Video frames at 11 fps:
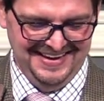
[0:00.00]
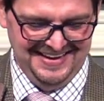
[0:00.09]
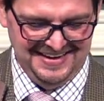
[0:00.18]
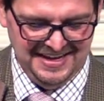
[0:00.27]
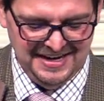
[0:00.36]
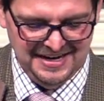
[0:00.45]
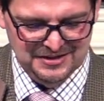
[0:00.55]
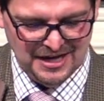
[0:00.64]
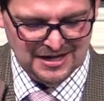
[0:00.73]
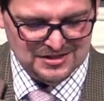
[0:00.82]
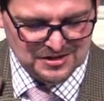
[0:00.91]
And,
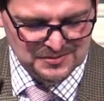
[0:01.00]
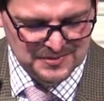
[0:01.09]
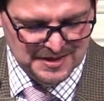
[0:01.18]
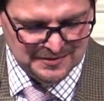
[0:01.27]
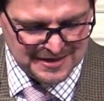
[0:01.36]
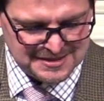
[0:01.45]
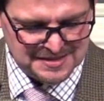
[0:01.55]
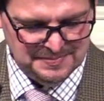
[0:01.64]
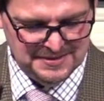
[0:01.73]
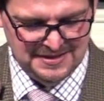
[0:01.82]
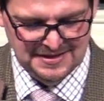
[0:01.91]
and I, I don't read a
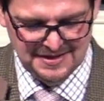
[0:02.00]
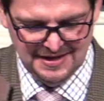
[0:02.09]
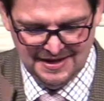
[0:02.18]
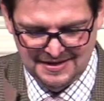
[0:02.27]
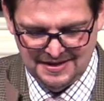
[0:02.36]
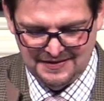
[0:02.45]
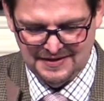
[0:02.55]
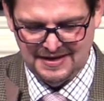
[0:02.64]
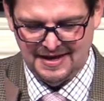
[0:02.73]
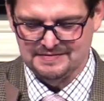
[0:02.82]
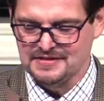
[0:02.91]
recipe and then
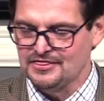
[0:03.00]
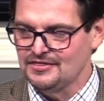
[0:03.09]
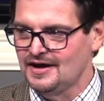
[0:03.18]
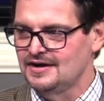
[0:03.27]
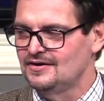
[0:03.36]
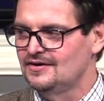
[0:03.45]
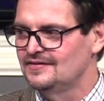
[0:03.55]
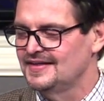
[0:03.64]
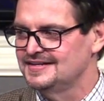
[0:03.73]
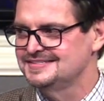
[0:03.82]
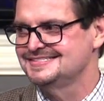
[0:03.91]
I have the thought,
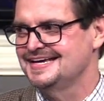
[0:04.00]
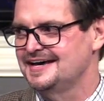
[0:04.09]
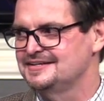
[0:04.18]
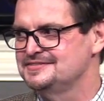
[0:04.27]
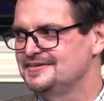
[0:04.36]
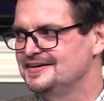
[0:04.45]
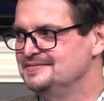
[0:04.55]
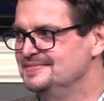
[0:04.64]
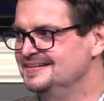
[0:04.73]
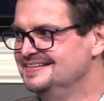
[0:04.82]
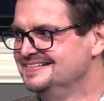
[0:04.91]
oh, that just
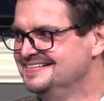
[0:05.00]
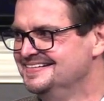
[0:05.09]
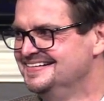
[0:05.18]
satisfied me.